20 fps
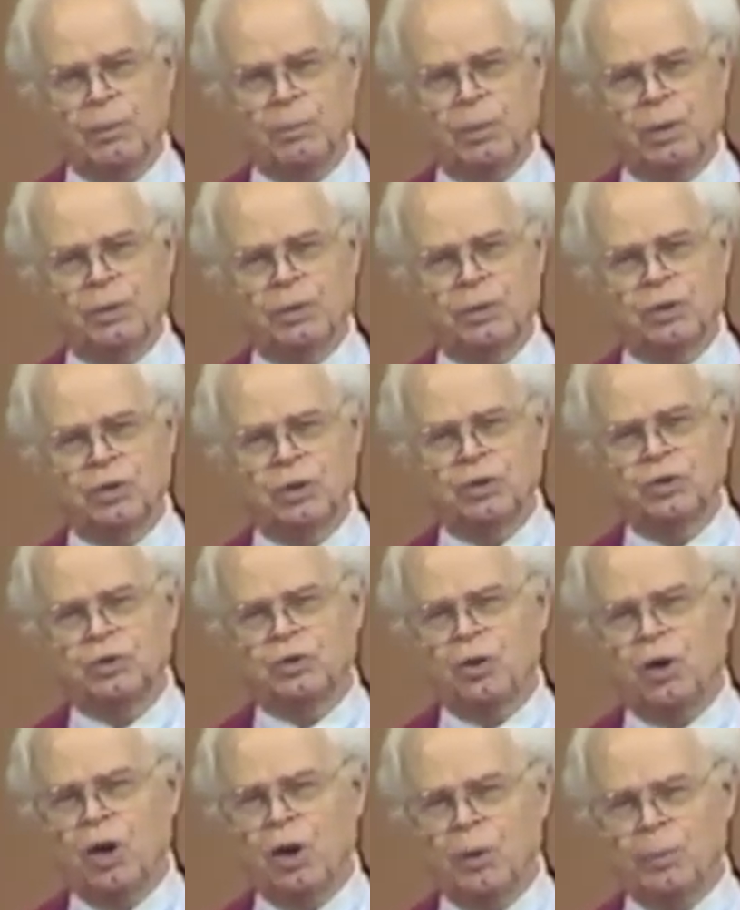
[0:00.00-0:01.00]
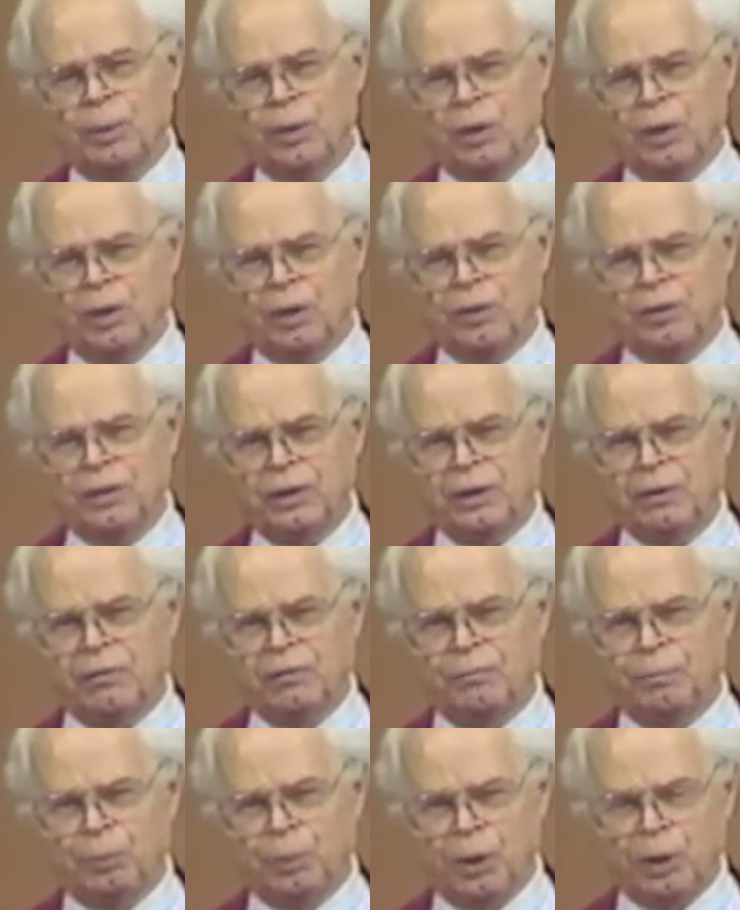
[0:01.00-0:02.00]
but there's a strong minority
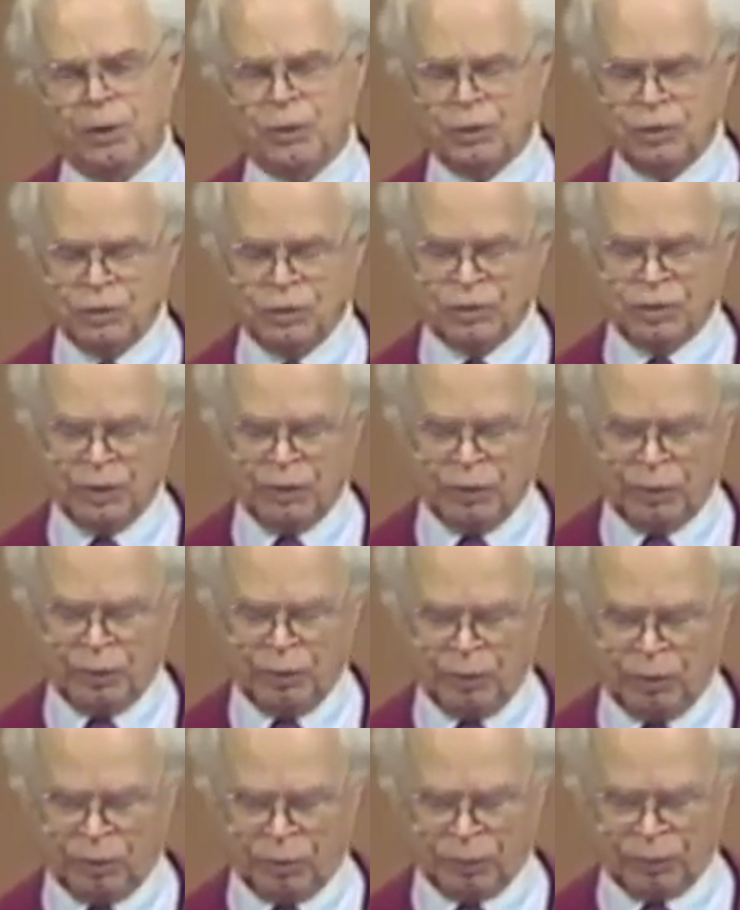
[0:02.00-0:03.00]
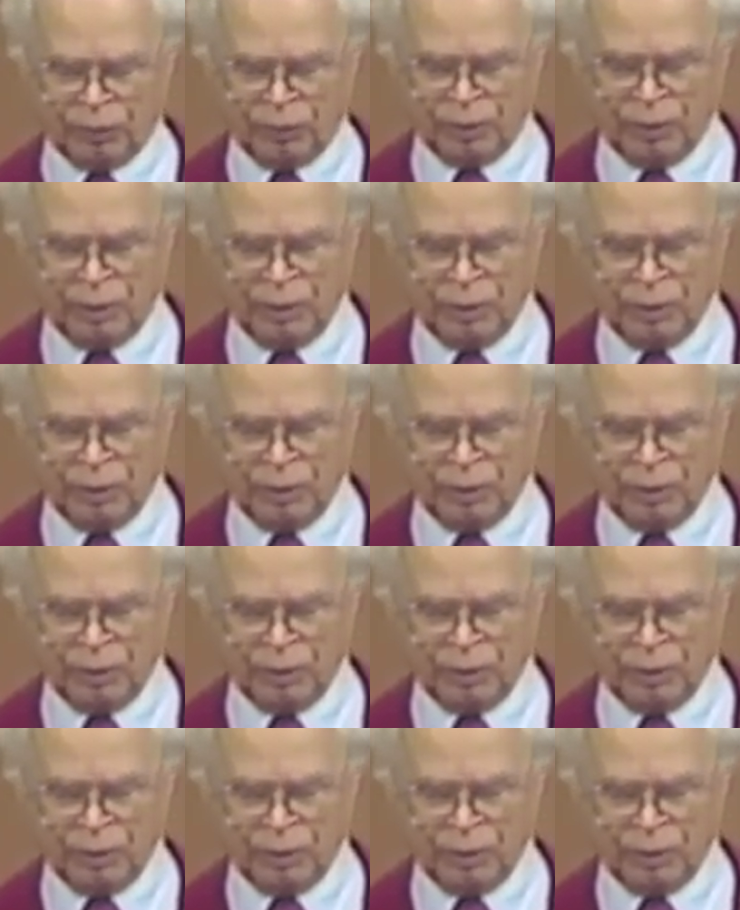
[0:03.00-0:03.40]
of Protestants in the north.